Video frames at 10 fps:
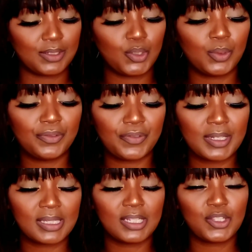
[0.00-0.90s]
you will
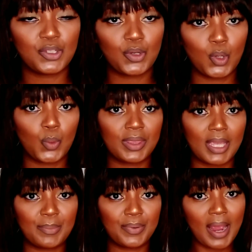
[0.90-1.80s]
first need to go with
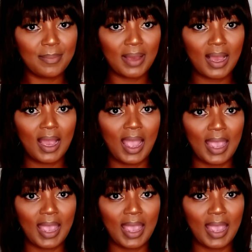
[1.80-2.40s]
a primer,